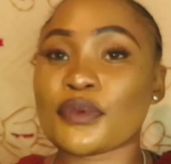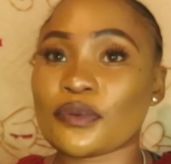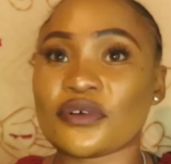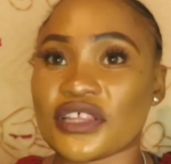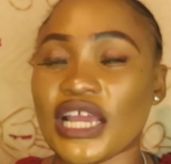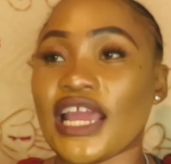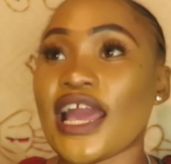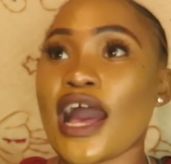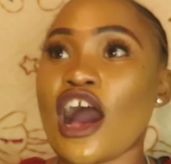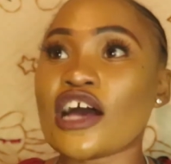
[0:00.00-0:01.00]
people there
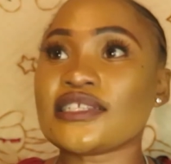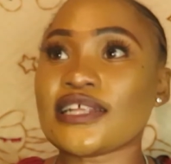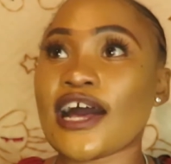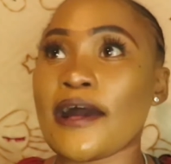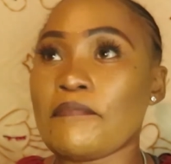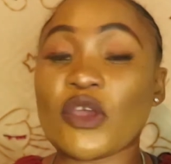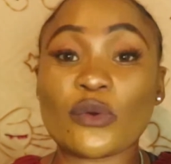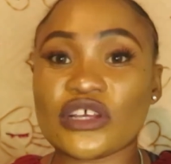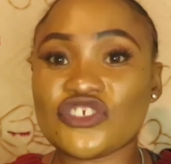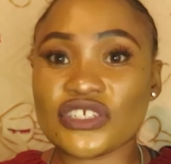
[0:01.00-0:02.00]
asked the
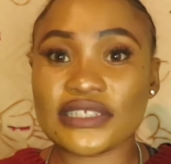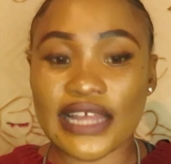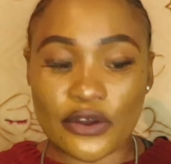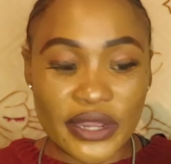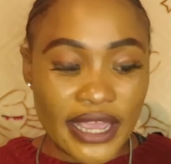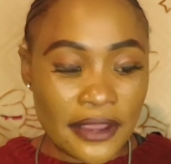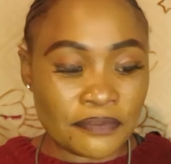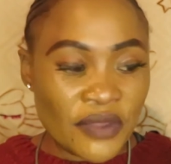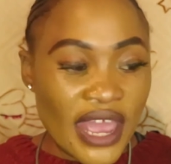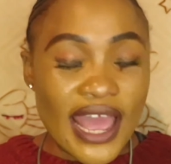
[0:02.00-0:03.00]
questions like,
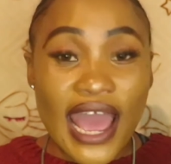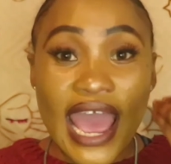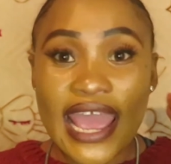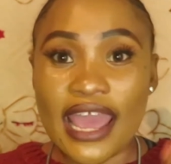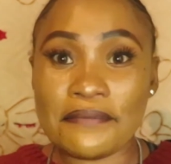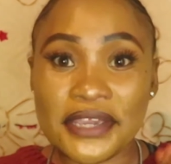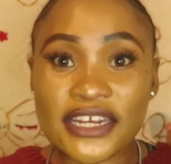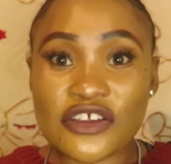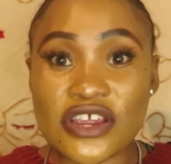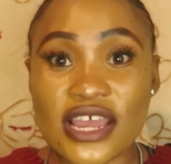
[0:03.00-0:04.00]
okay, I am
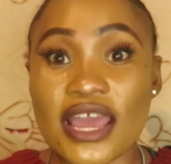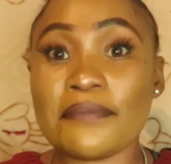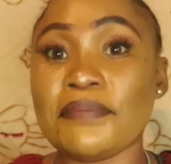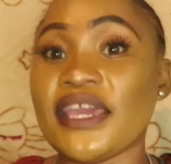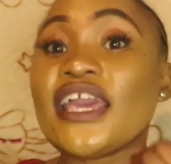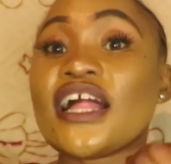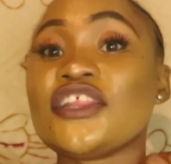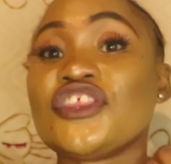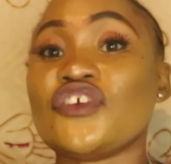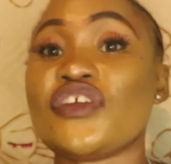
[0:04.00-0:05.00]
in a happy,
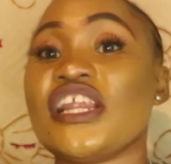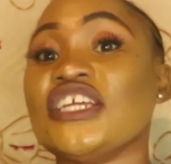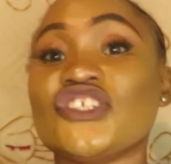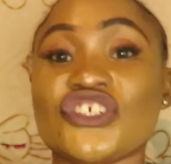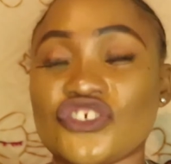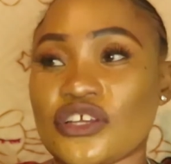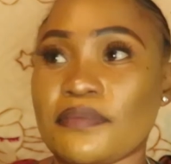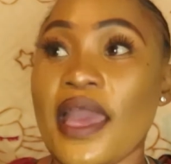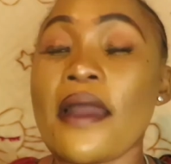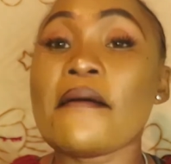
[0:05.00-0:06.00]
healthy
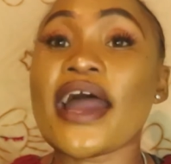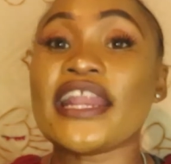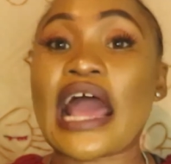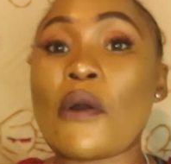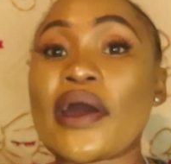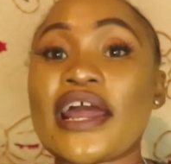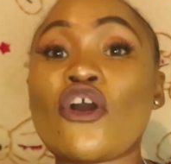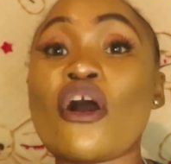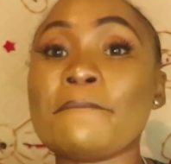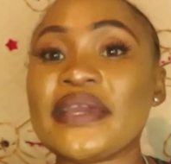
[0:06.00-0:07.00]
relationship and I want to
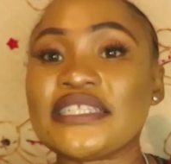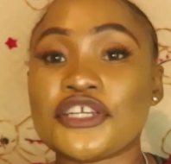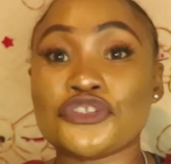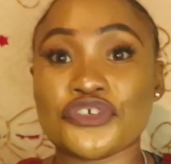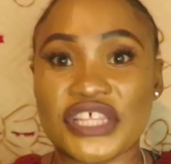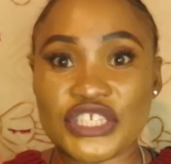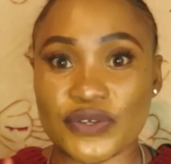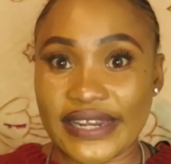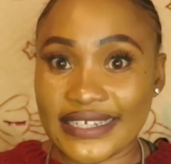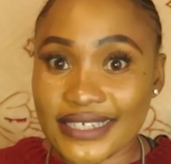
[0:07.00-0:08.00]
commit into this
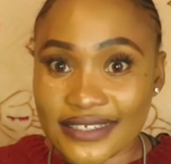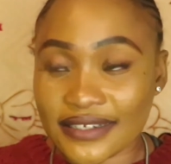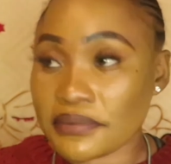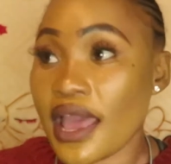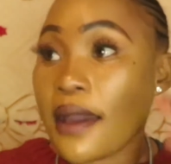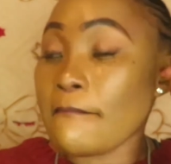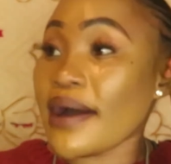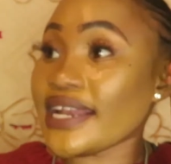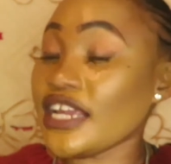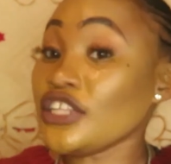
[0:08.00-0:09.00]
relationship,
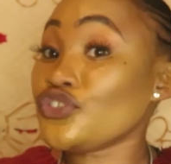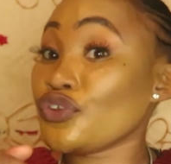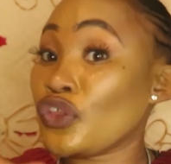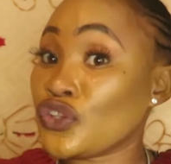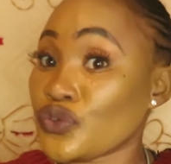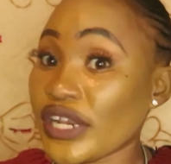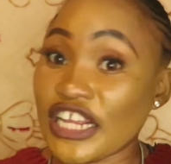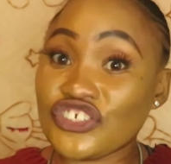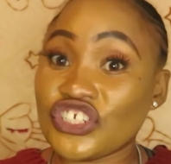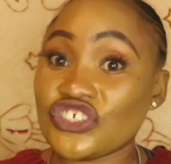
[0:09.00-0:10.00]
but into this
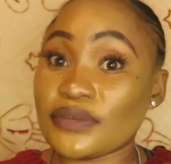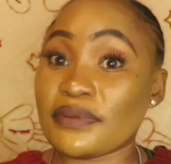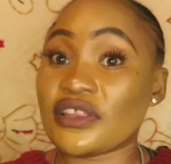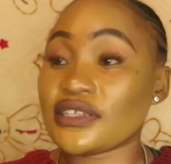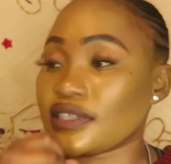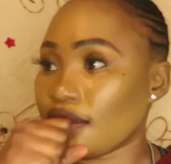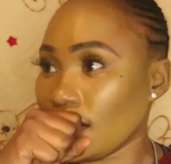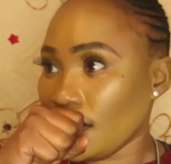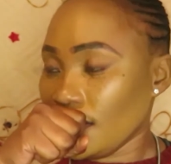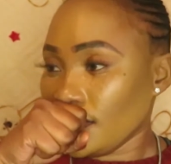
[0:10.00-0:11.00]
relationship there's a